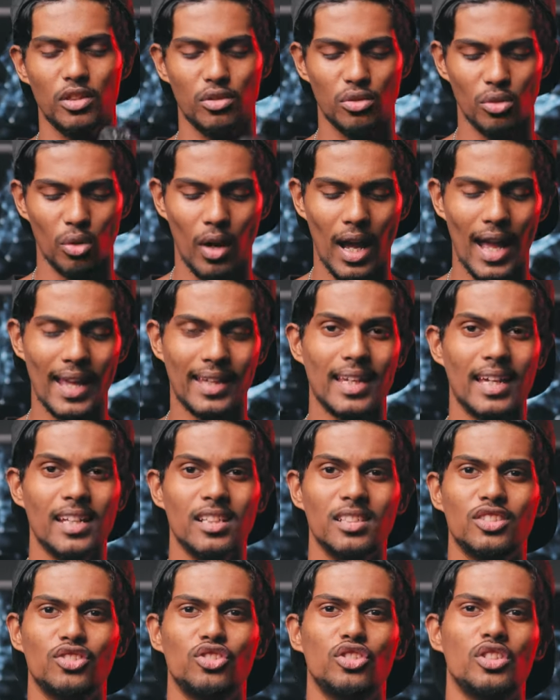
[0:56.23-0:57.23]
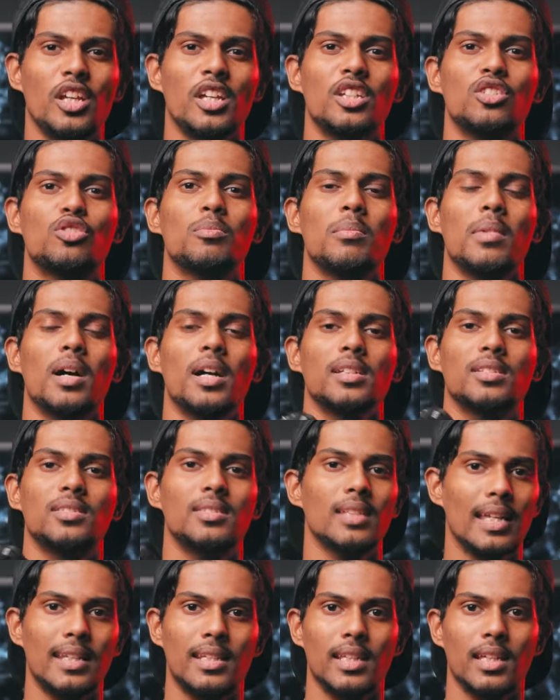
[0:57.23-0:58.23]
So I can change my
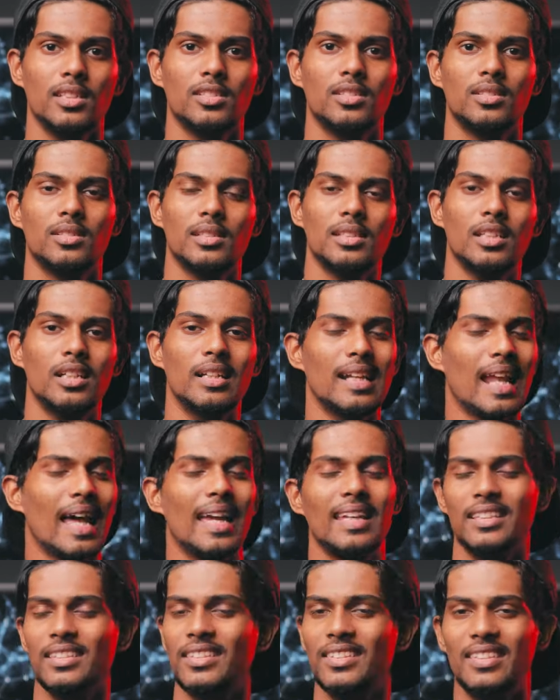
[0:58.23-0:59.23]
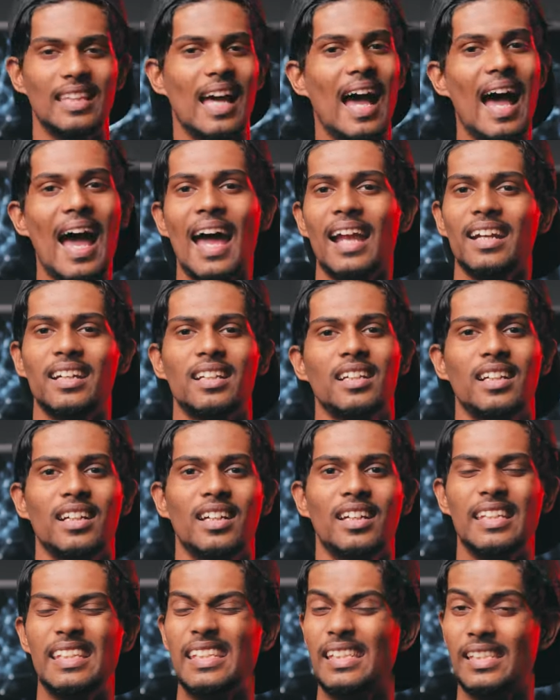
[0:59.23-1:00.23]
settings like that
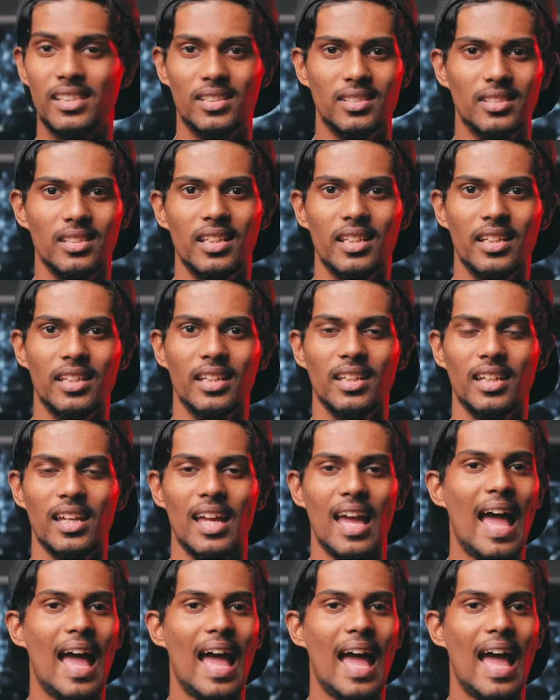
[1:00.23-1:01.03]
easily,